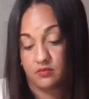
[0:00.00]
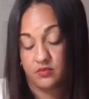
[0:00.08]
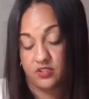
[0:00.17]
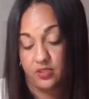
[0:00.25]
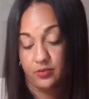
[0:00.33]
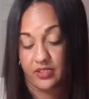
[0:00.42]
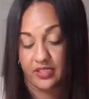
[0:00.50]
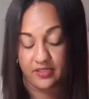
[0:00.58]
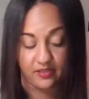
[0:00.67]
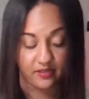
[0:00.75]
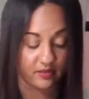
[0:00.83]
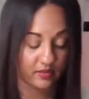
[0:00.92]
Double
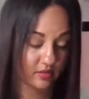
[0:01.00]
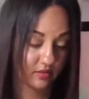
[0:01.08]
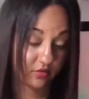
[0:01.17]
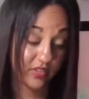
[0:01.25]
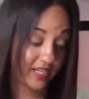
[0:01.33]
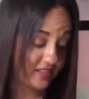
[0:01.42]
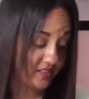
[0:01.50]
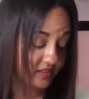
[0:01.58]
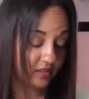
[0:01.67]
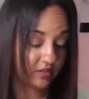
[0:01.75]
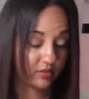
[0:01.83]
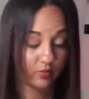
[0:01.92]
aces. Three aces
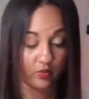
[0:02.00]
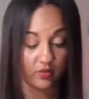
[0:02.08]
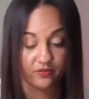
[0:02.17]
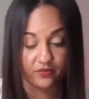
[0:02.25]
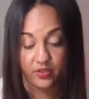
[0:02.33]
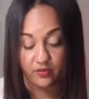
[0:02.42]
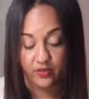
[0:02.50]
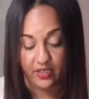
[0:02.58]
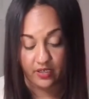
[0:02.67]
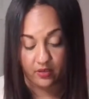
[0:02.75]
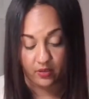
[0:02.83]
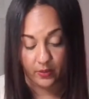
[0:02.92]
on the board for you
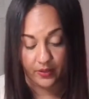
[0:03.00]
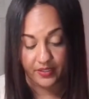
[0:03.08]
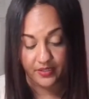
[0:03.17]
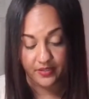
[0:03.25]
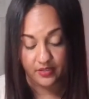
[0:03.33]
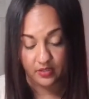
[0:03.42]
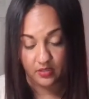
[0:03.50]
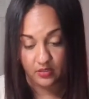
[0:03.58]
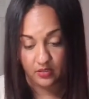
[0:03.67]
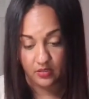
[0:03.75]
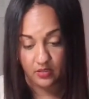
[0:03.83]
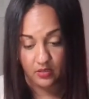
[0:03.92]
now, Aquarius.
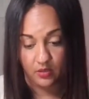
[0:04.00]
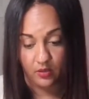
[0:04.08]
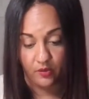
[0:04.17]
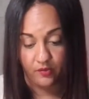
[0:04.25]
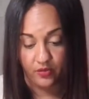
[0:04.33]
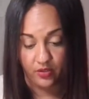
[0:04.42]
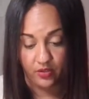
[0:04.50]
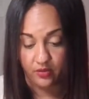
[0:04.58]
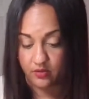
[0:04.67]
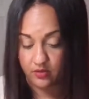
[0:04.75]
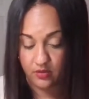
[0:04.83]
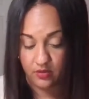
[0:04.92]
Over.
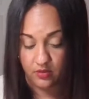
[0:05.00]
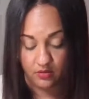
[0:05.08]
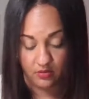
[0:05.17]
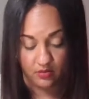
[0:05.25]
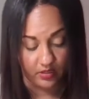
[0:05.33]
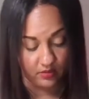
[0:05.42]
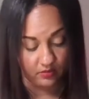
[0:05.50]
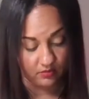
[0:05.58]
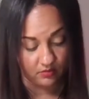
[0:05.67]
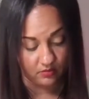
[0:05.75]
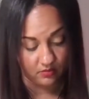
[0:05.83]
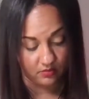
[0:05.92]
Hello.
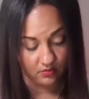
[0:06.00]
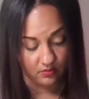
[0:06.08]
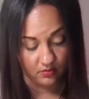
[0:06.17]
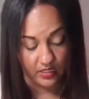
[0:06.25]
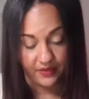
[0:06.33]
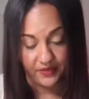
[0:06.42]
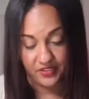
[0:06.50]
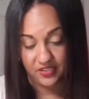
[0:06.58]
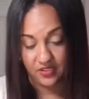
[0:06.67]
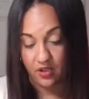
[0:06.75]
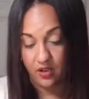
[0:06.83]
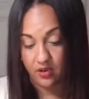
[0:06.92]
And the
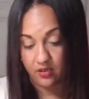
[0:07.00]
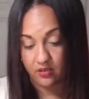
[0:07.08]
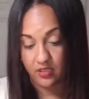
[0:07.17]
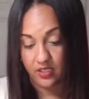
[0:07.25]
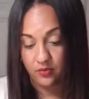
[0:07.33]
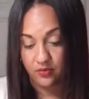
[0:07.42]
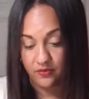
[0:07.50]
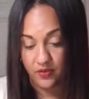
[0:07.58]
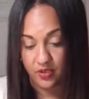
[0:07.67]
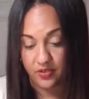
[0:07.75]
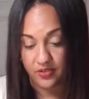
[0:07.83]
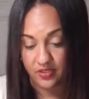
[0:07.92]
Star in
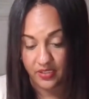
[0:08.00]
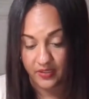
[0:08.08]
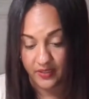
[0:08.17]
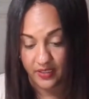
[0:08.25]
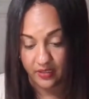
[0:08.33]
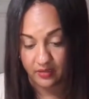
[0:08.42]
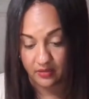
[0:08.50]
reverse. Look at that.